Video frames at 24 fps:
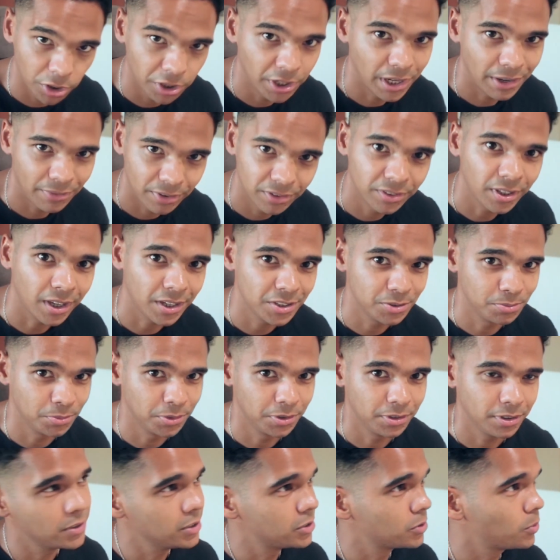run an
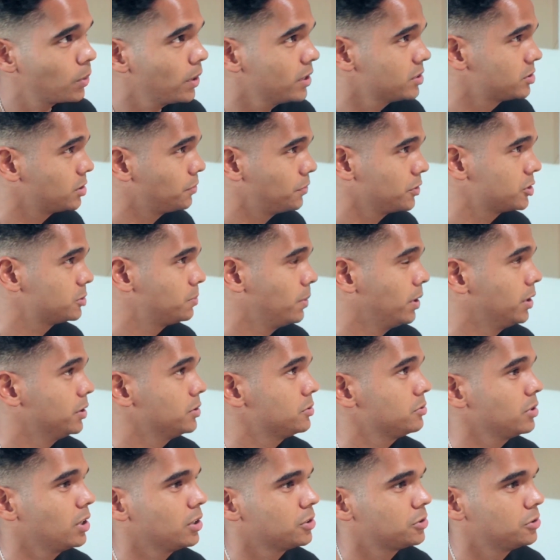advertisement. It's quite
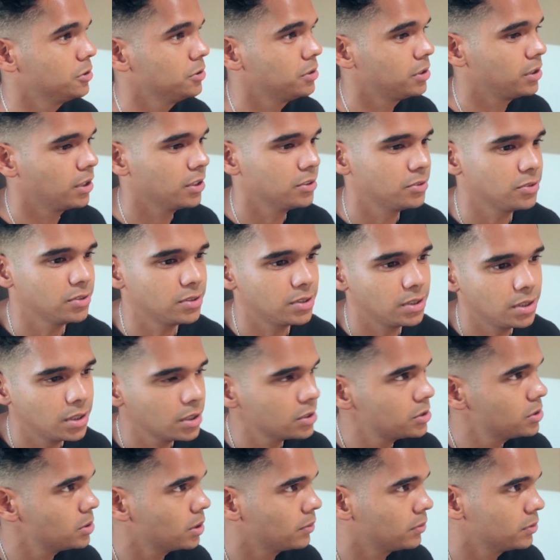self-explanatory. I'll show you guys just in
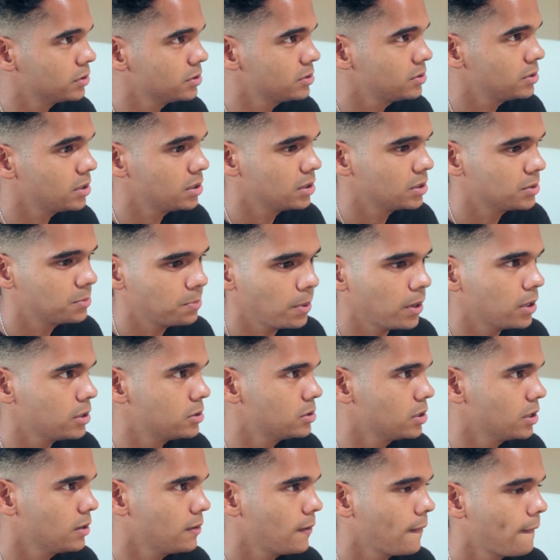case you haven't seen this
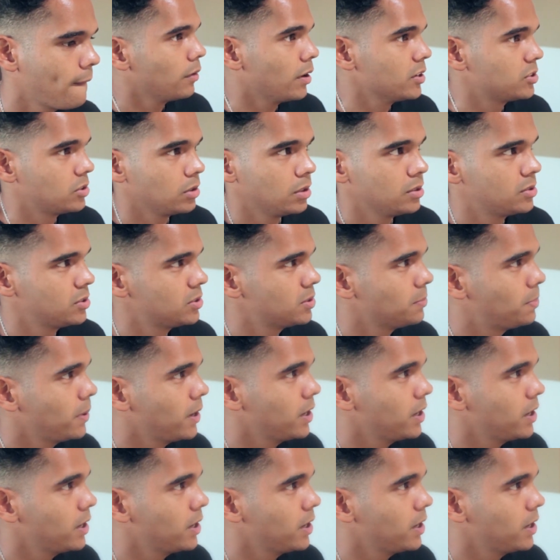page yet. All right, so this is the